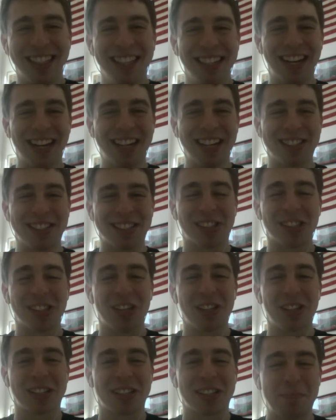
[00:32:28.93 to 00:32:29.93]
I just saw
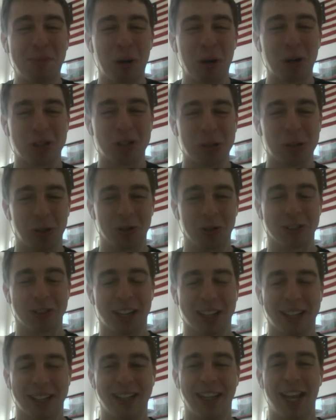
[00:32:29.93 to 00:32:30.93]
this on Barstool. It was
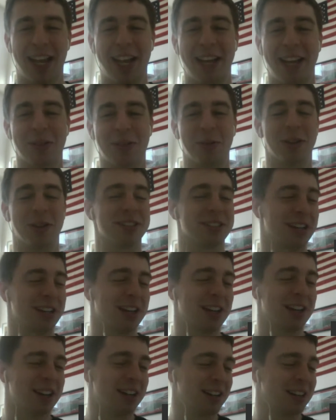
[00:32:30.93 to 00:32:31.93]
like Nate was
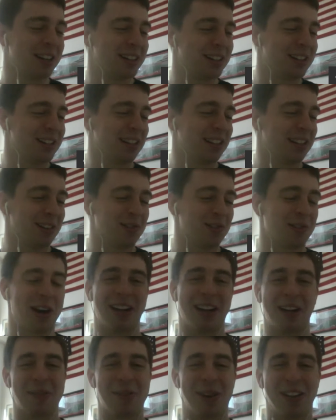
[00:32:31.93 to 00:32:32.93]

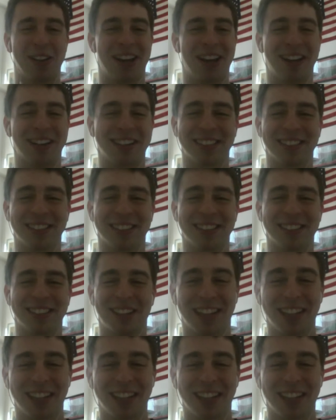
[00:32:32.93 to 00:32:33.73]
writing about that or something.